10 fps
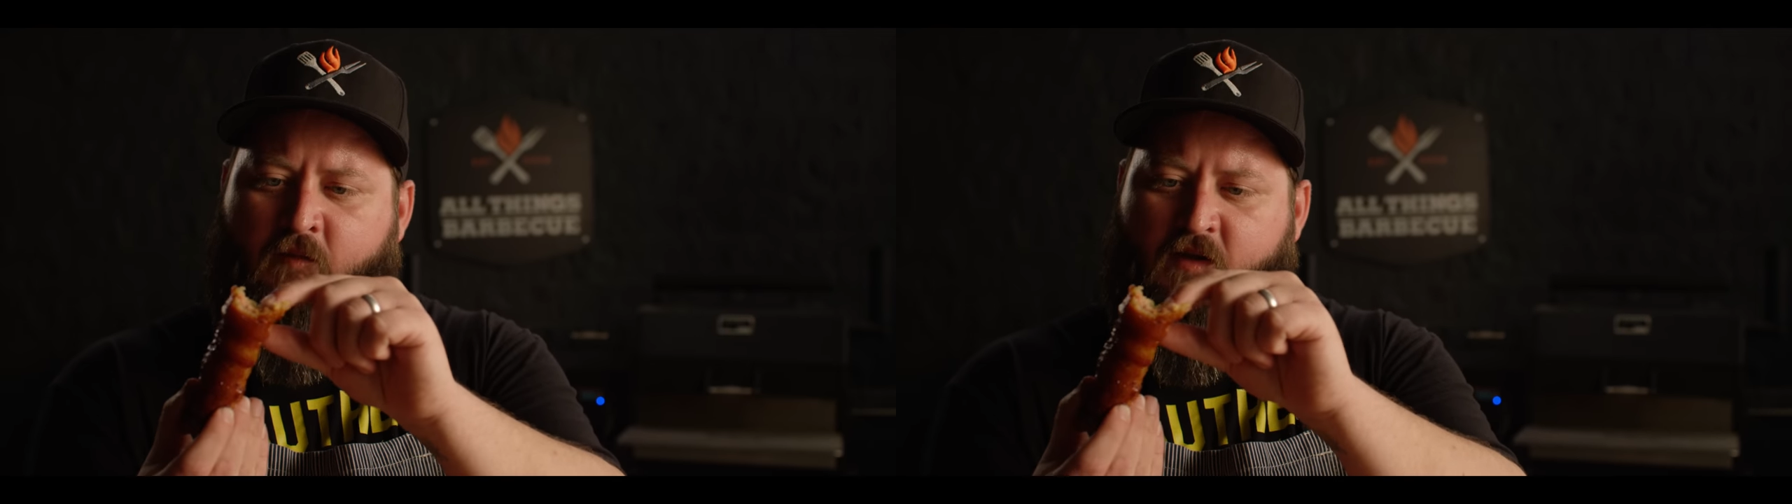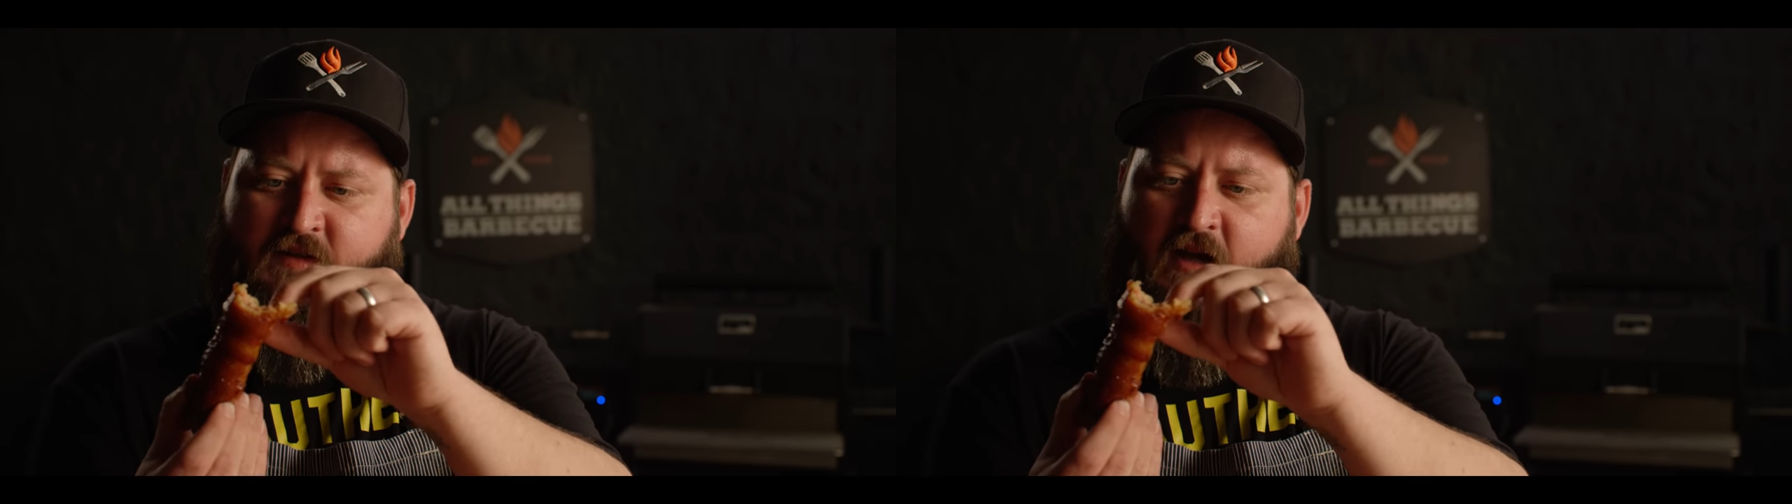
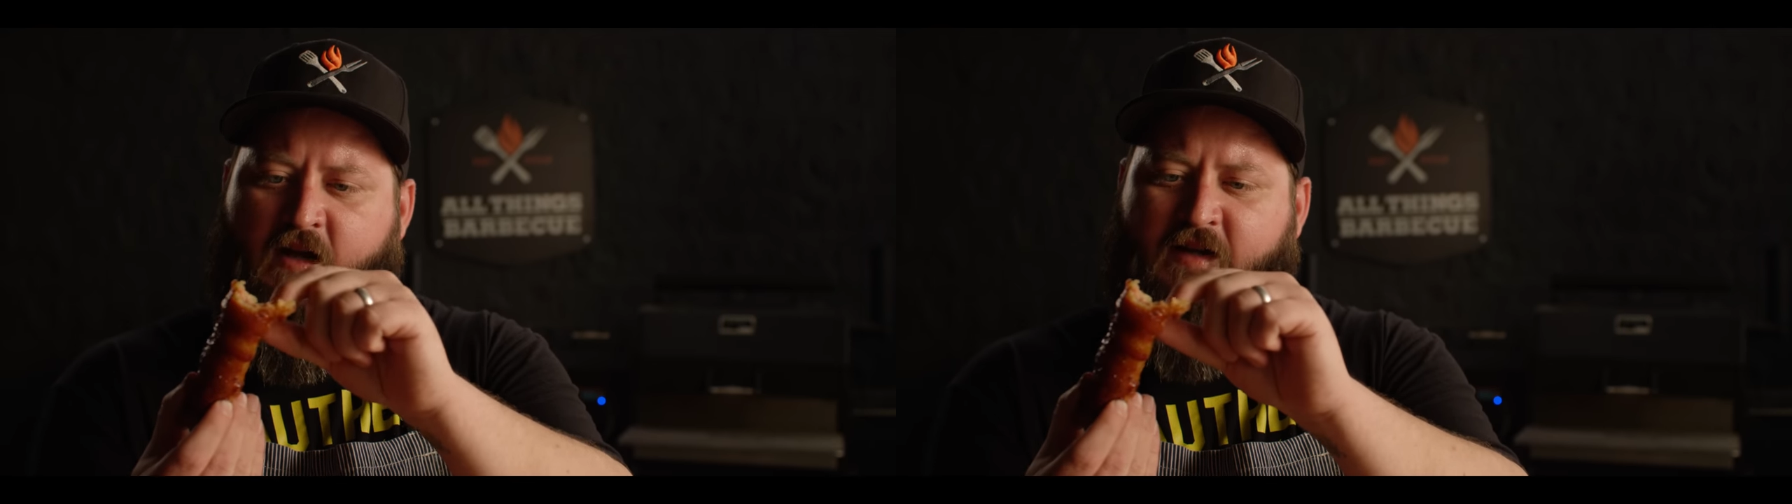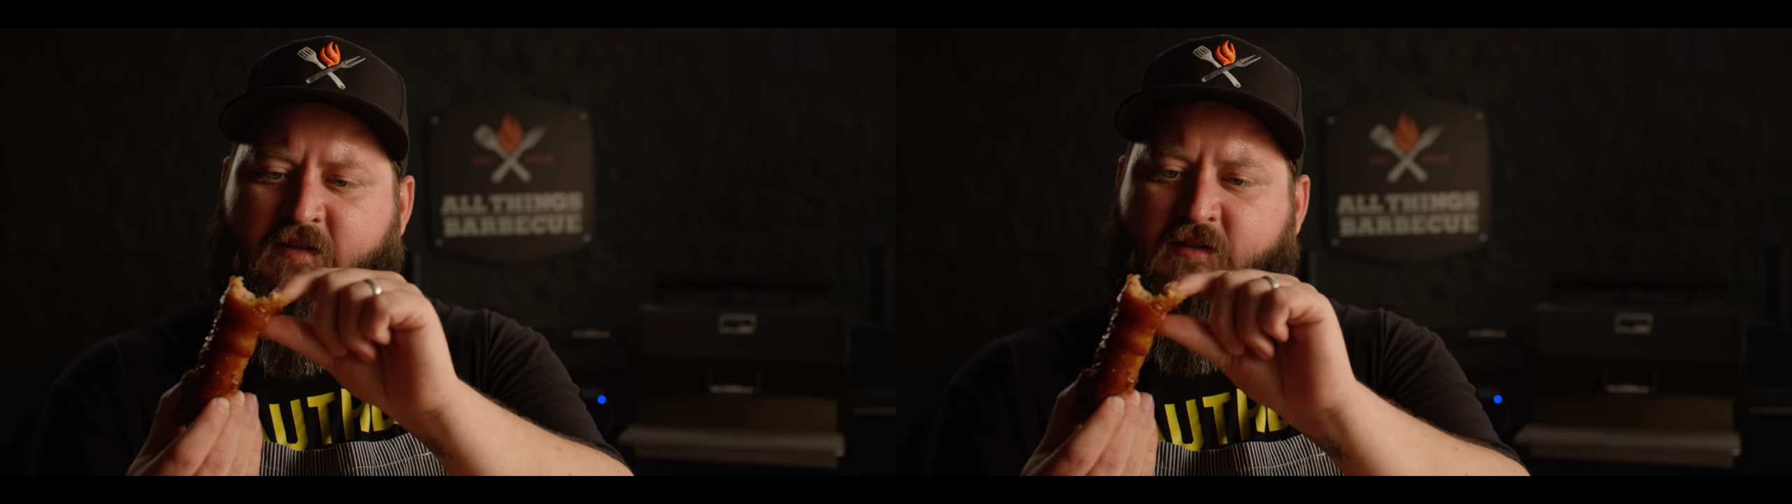It's got a
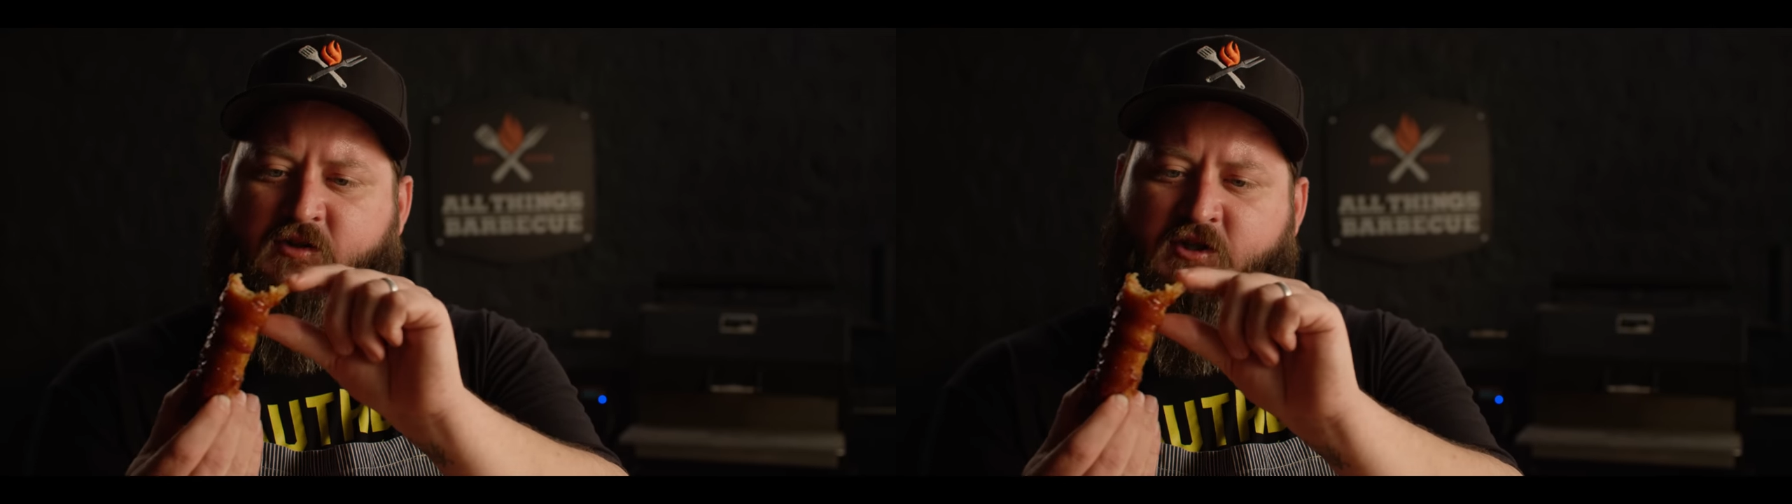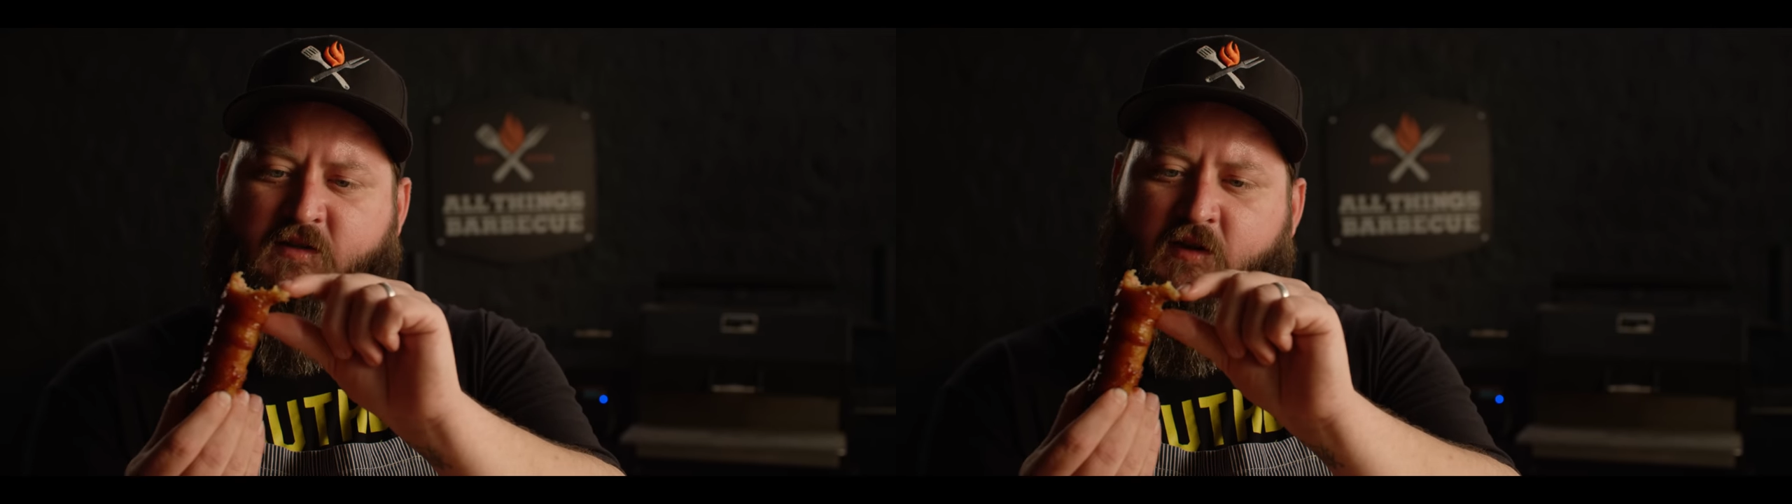nice, just